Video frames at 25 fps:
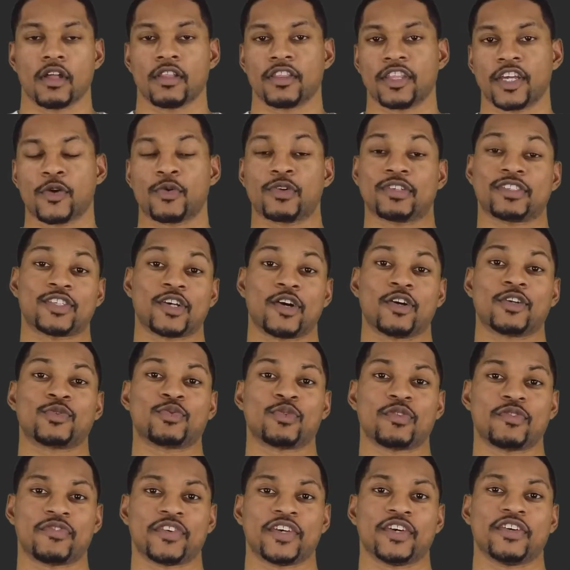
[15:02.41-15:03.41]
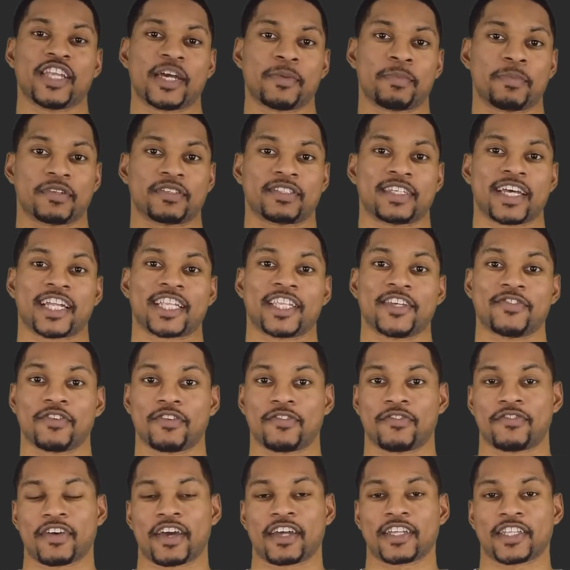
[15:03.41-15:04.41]
The results revealed a protective
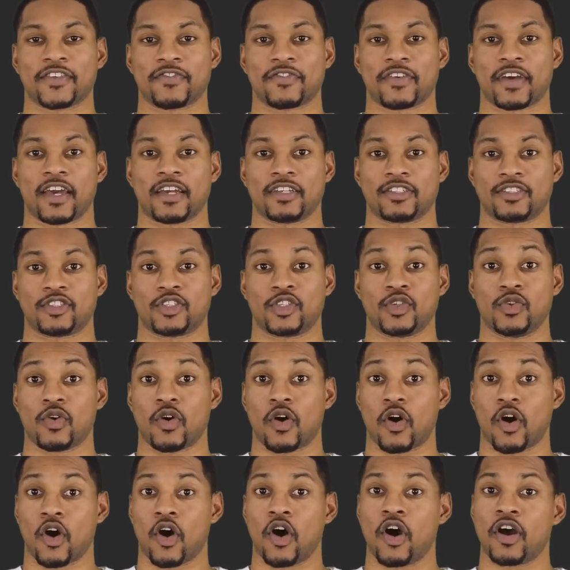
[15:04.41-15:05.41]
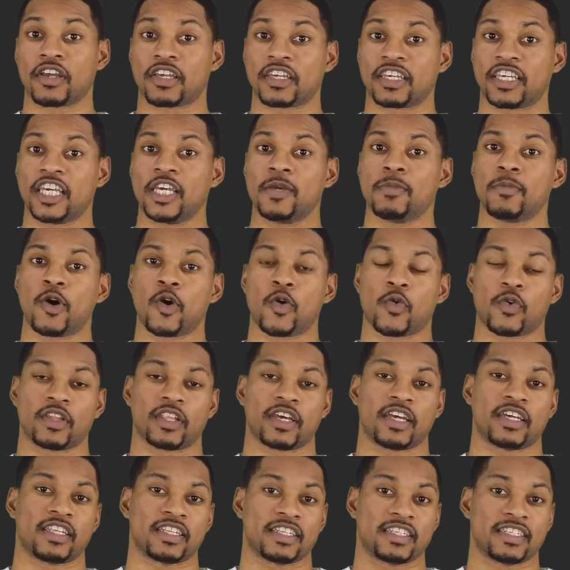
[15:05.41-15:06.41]
effect of H2 on
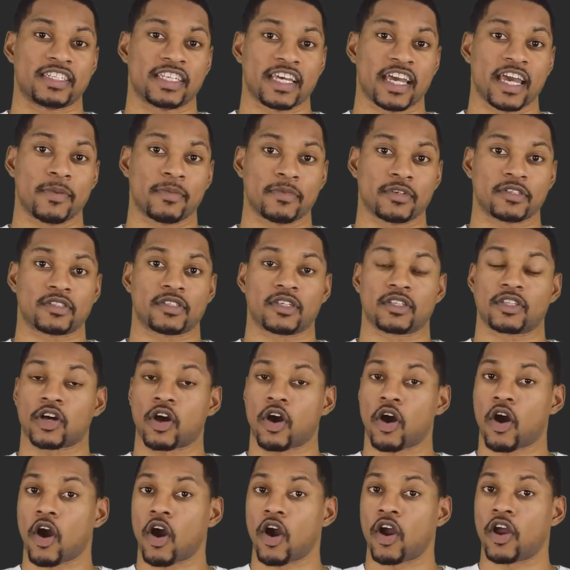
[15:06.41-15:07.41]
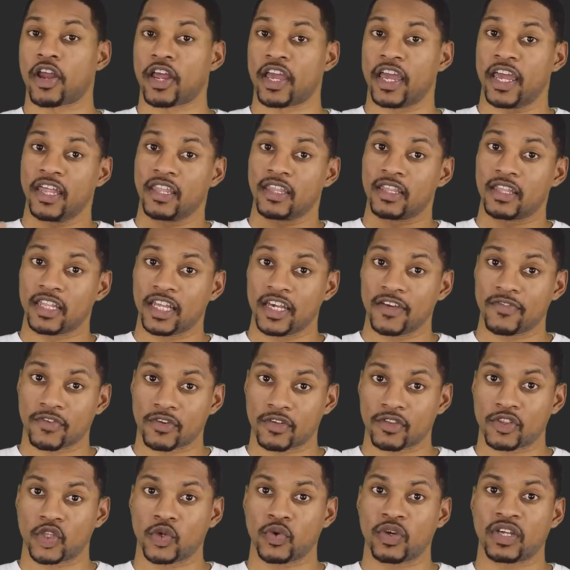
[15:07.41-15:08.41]
chemo-related damage to the heart and
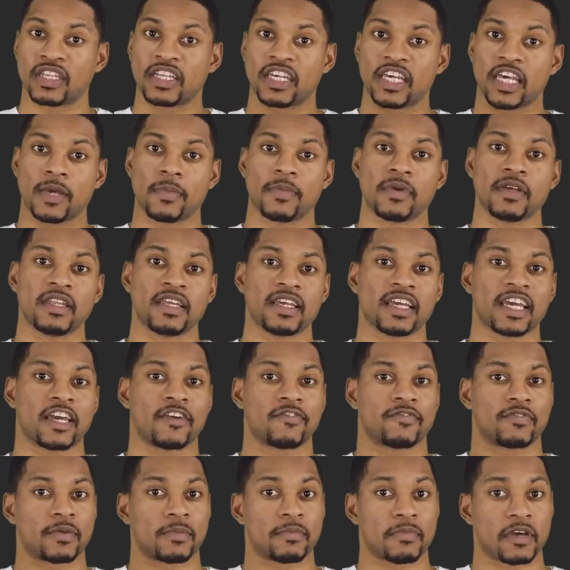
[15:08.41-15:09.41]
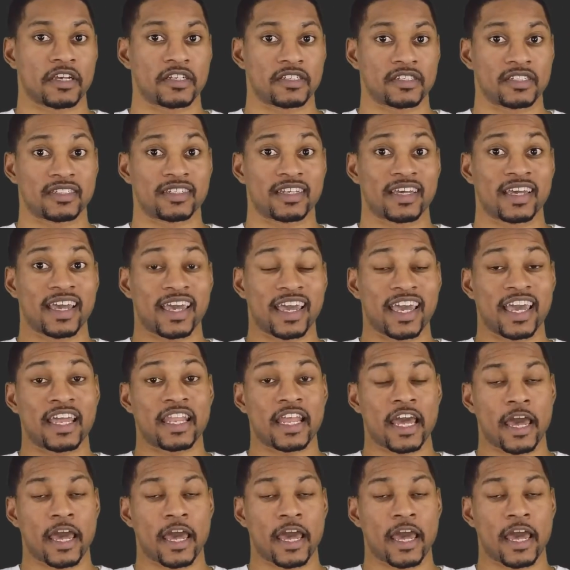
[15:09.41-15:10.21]
liver through inhibiting inflammation and